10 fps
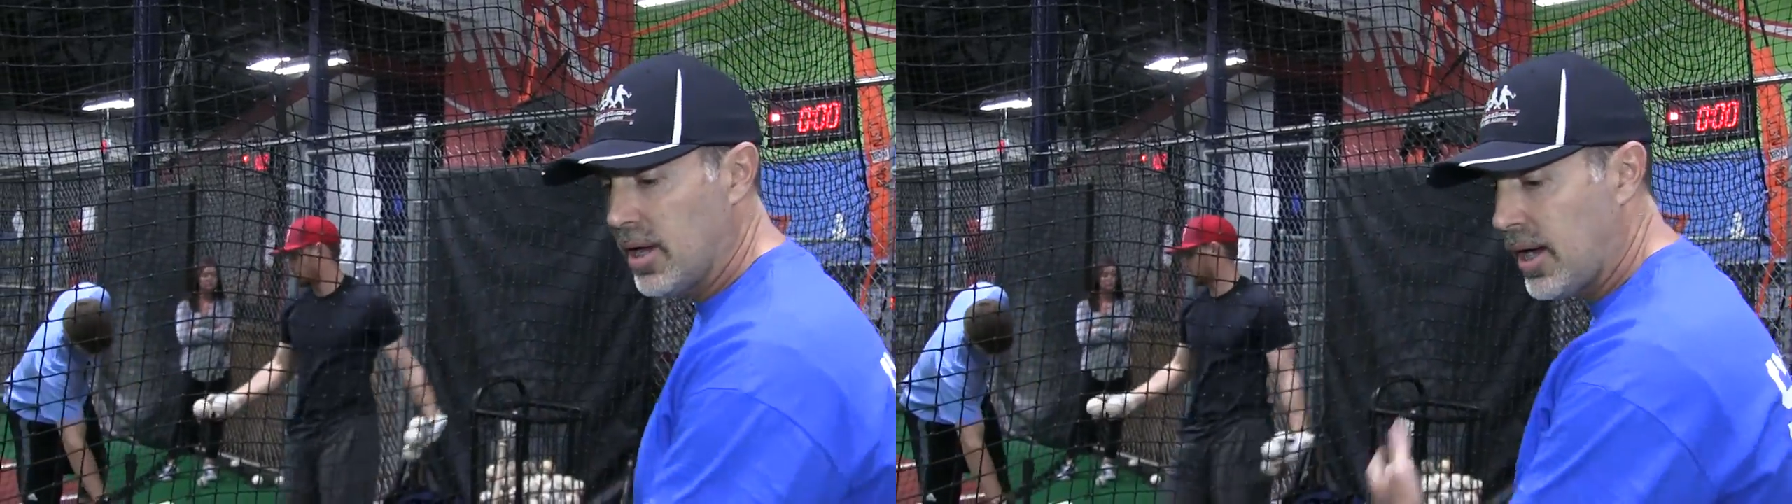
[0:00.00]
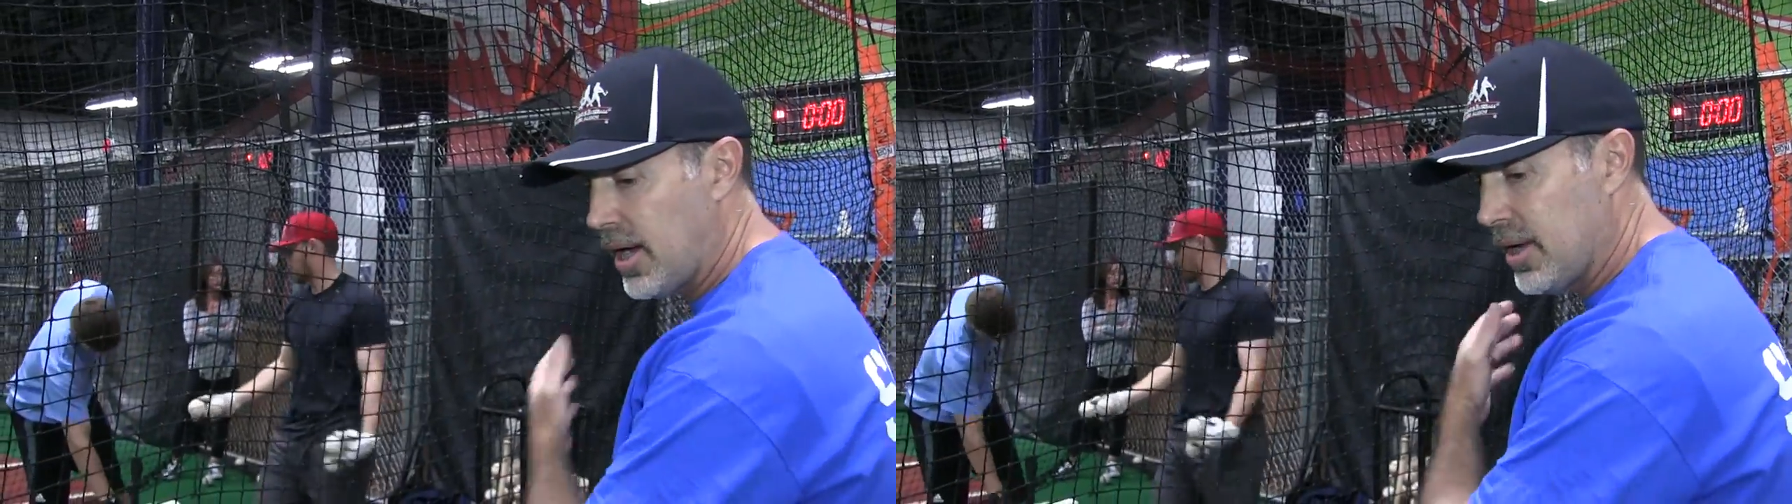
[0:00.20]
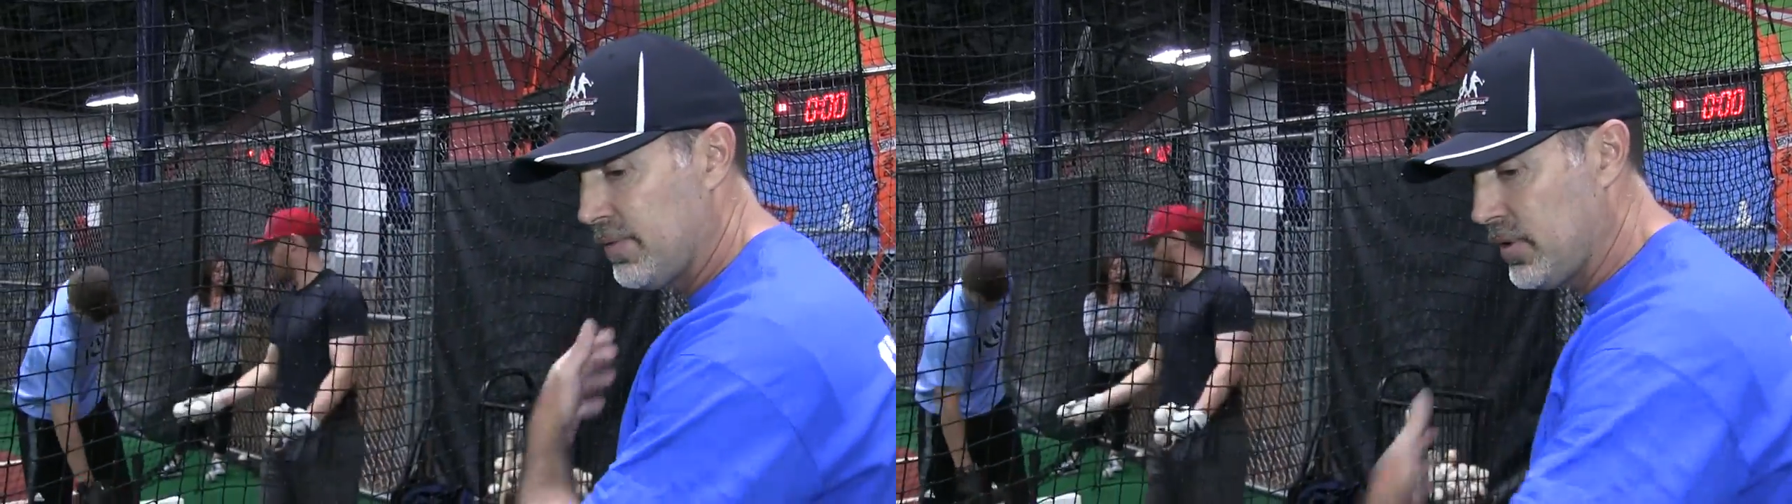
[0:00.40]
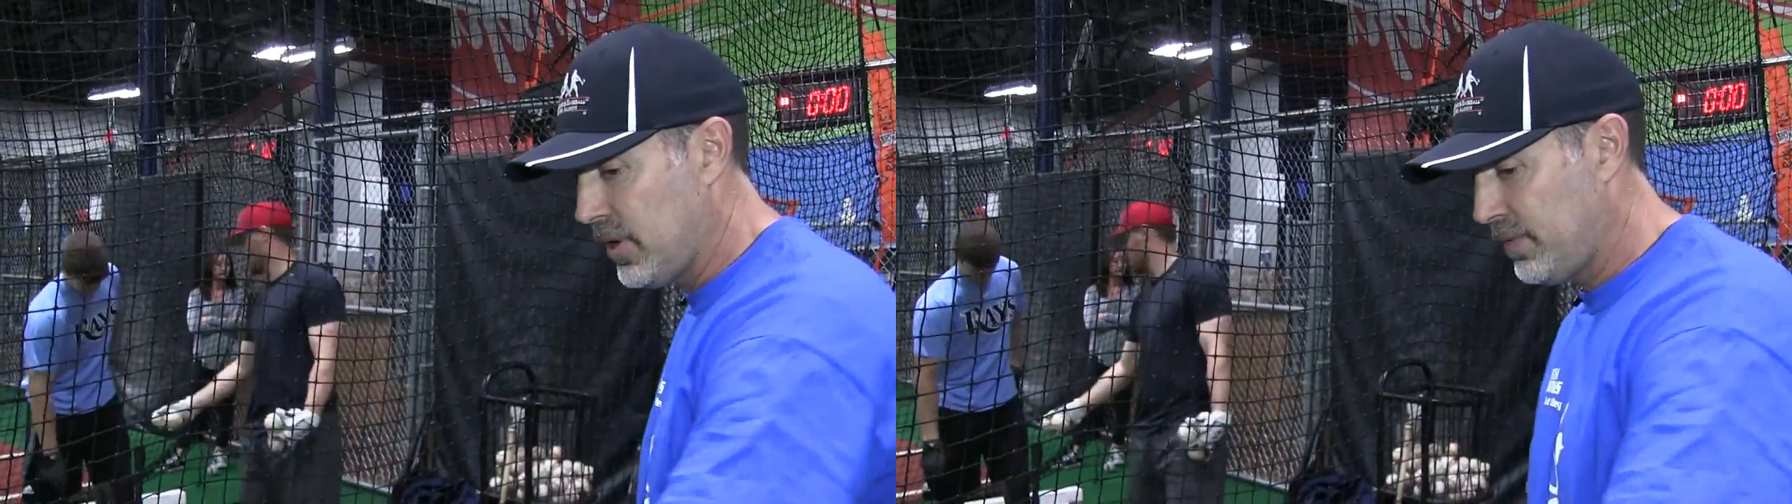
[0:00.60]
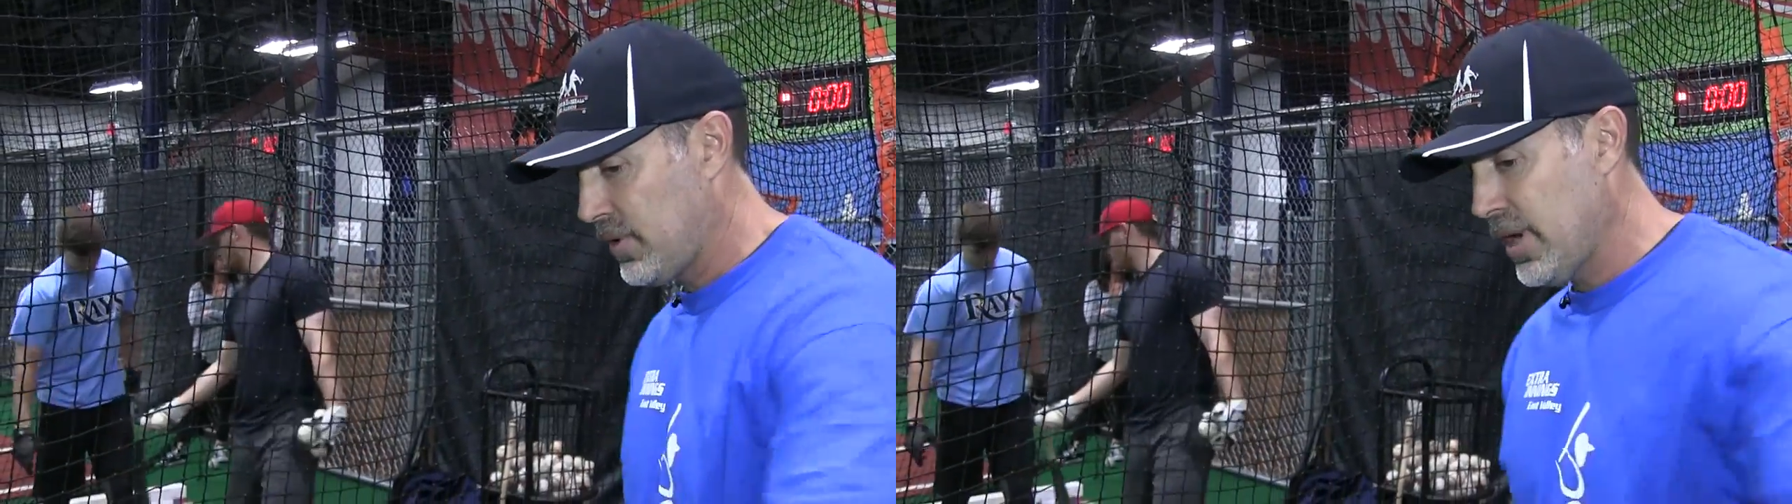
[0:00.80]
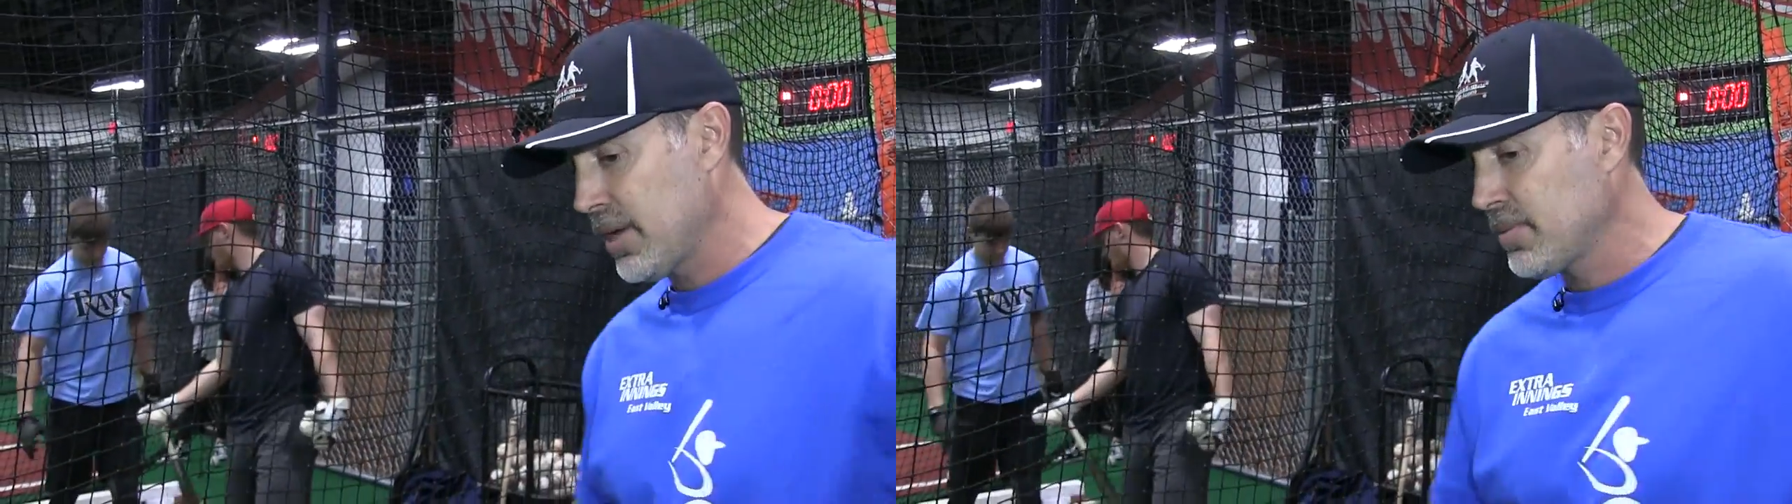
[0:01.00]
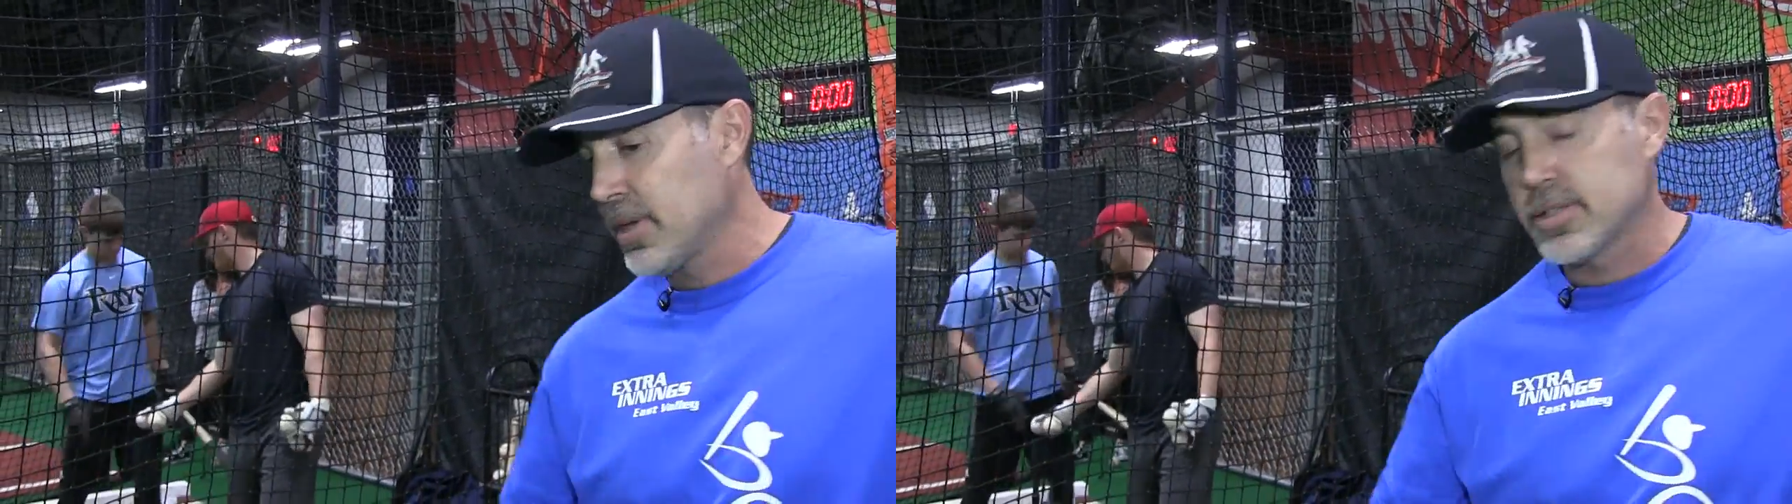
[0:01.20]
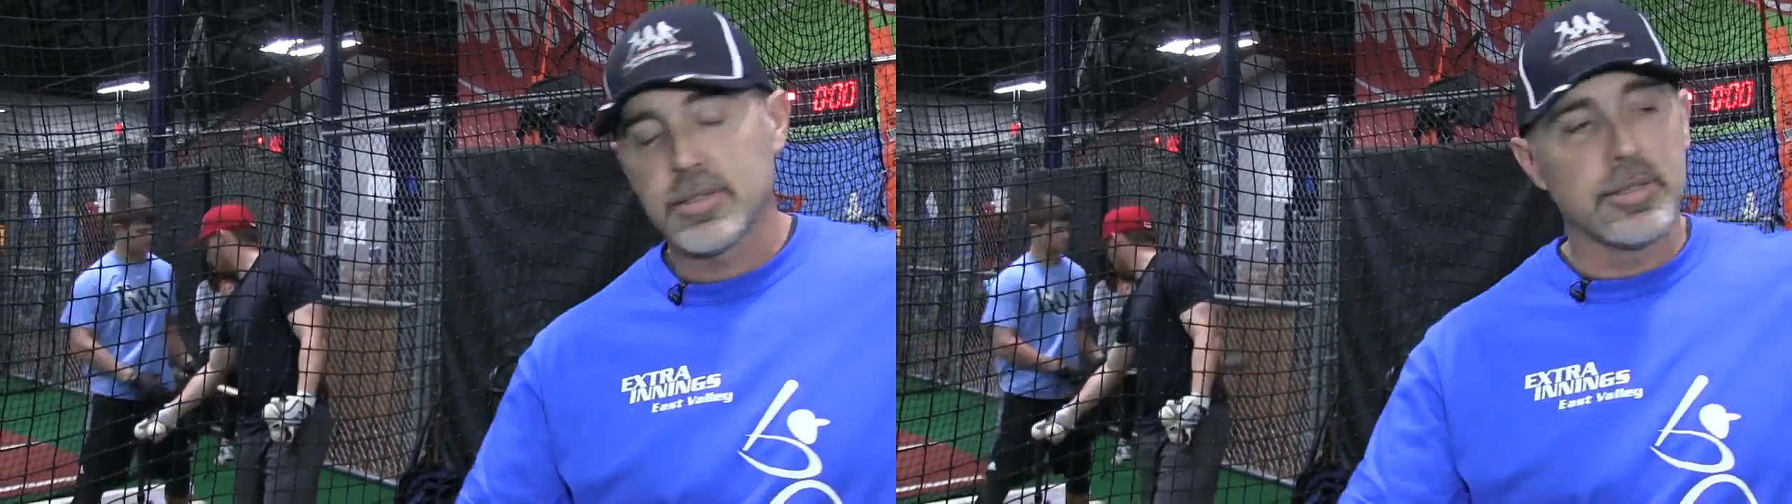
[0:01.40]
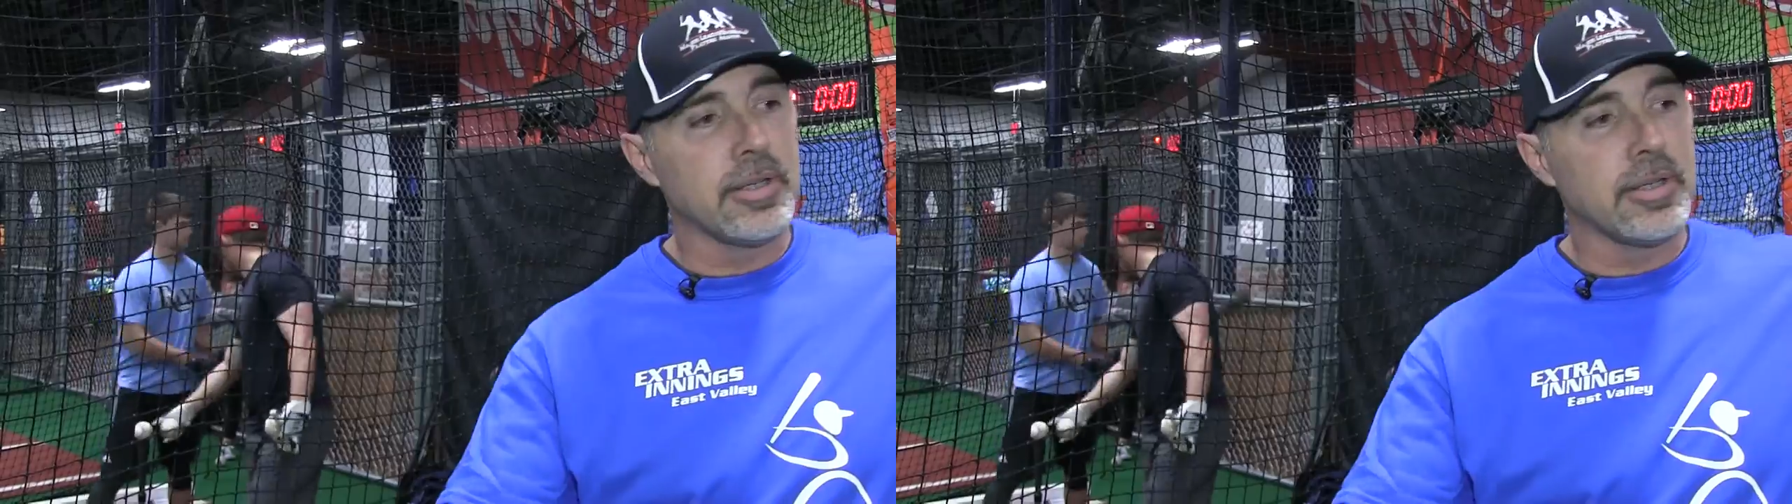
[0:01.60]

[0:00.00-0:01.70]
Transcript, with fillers: Uh, if, if your head gets,